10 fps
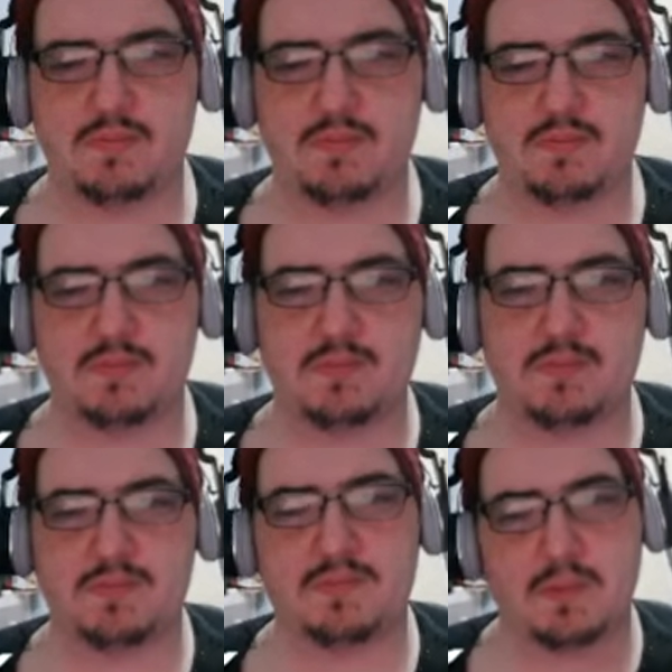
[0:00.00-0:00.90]

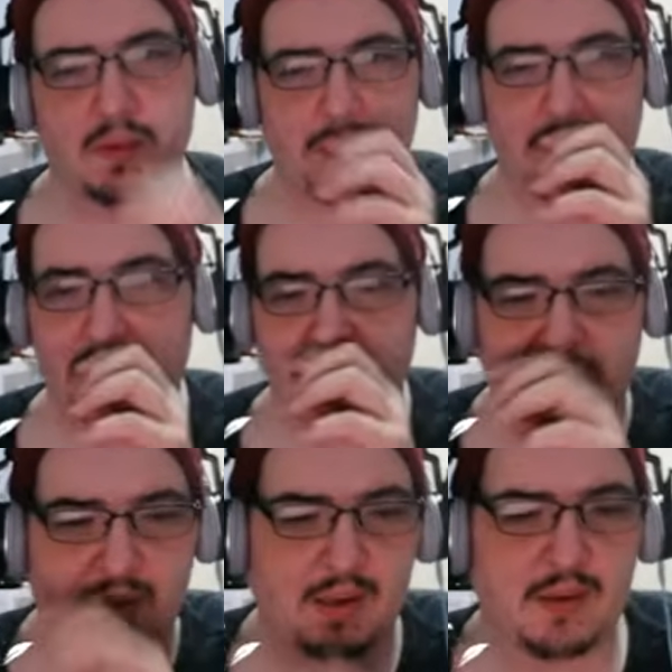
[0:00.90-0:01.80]

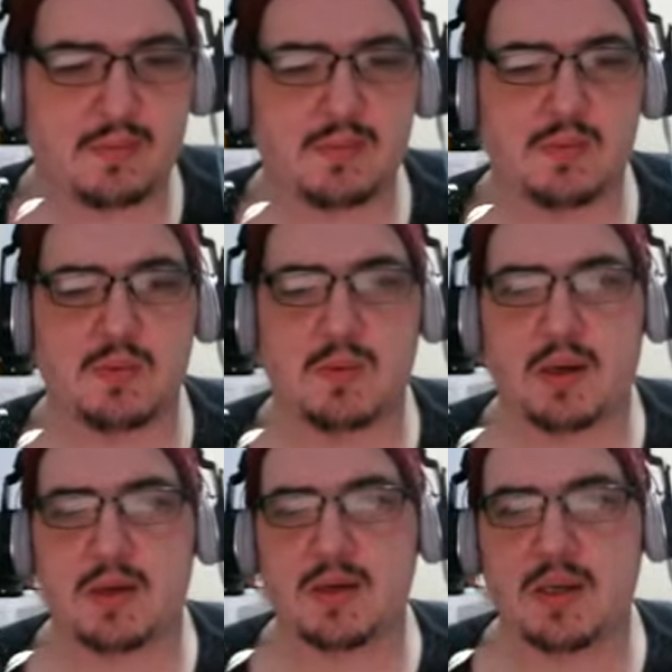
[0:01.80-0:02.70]
Okay, we got
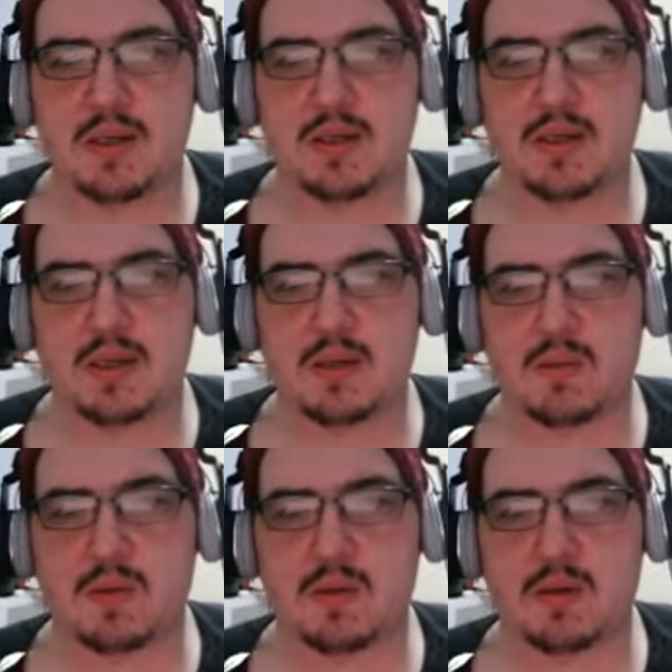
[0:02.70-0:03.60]
our dailies out of the
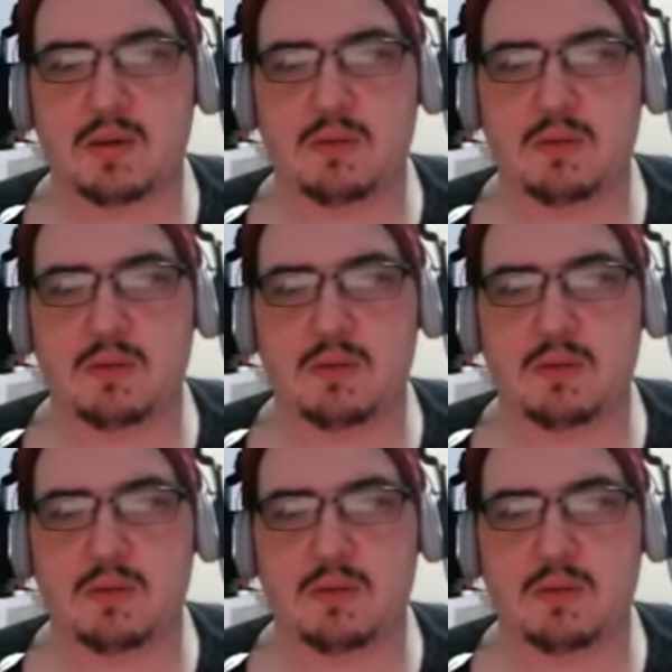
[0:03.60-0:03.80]
way.